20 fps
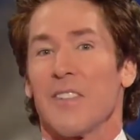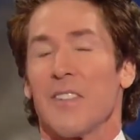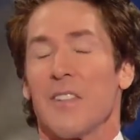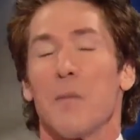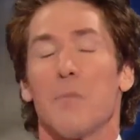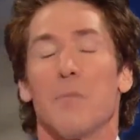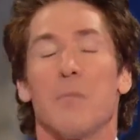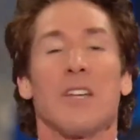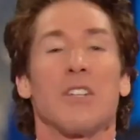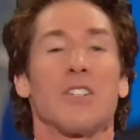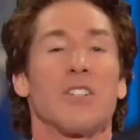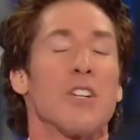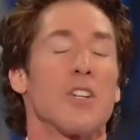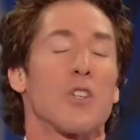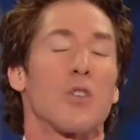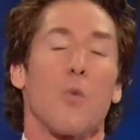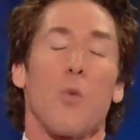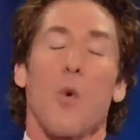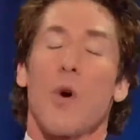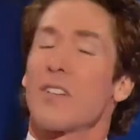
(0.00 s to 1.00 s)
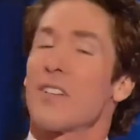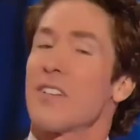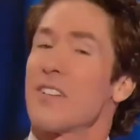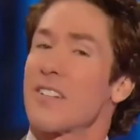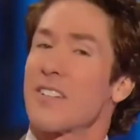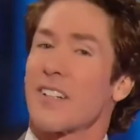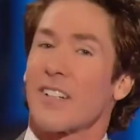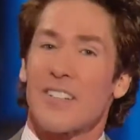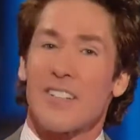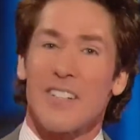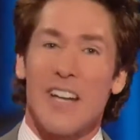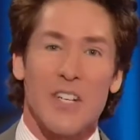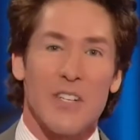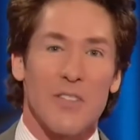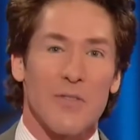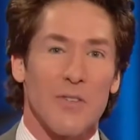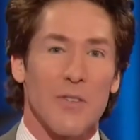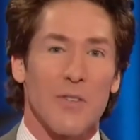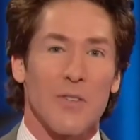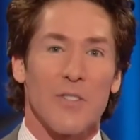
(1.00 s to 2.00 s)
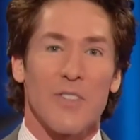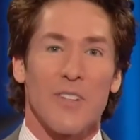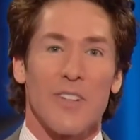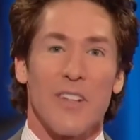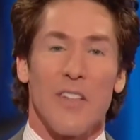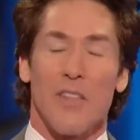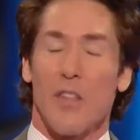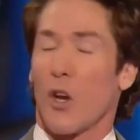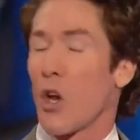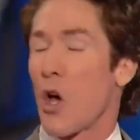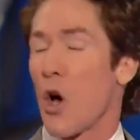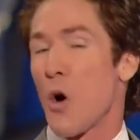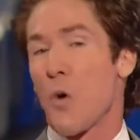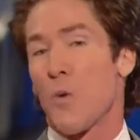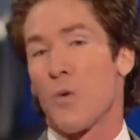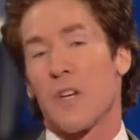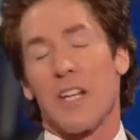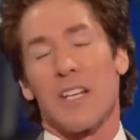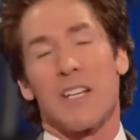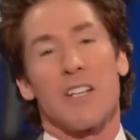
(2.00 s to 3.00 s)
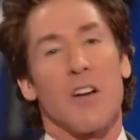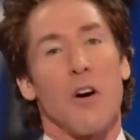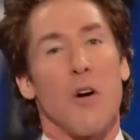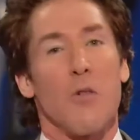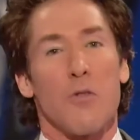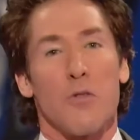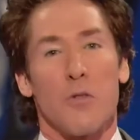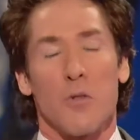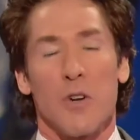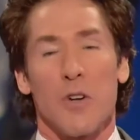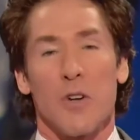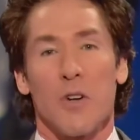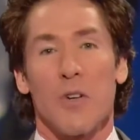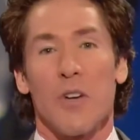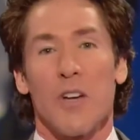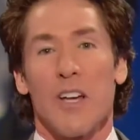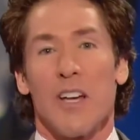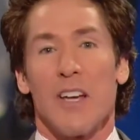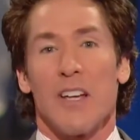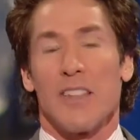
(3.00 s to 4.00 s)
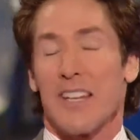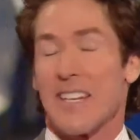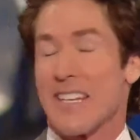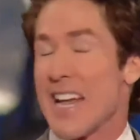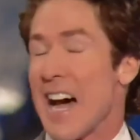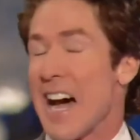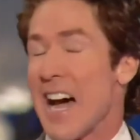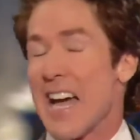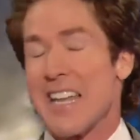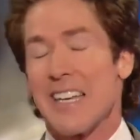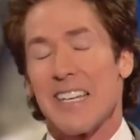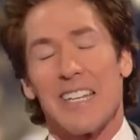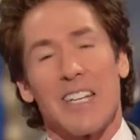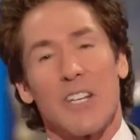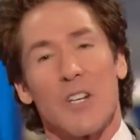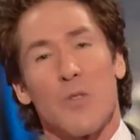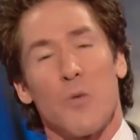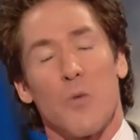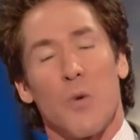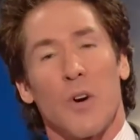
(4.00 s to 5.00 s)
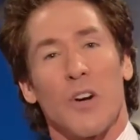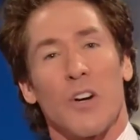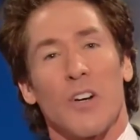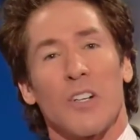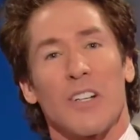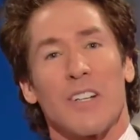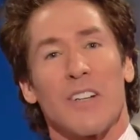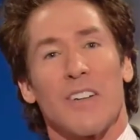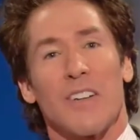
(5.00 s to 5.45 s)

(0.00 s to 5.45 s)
The business wasn't successful. The loan didn't go through. The diet didn't work.